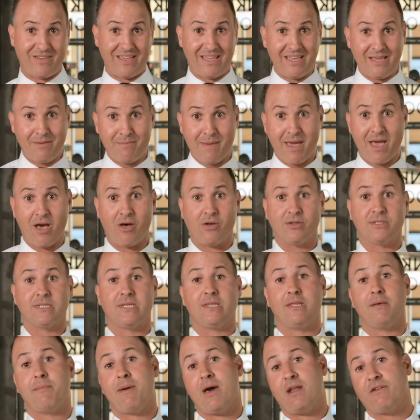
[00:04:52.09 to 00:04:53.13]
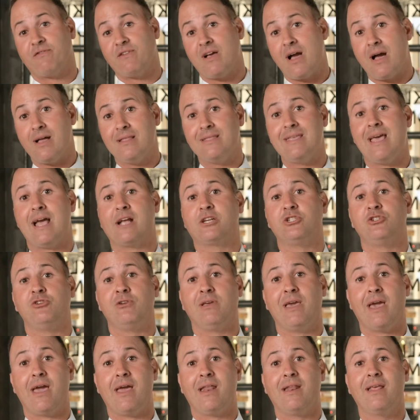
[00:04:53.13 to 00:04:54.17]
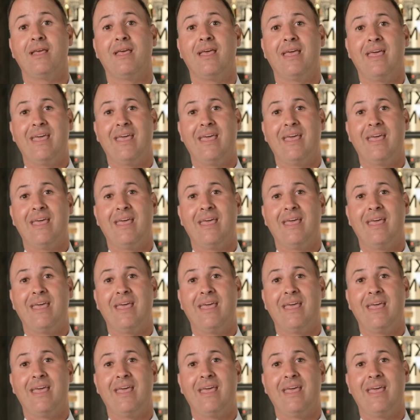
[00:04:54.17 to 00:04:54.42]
emails and the amount of contacts you get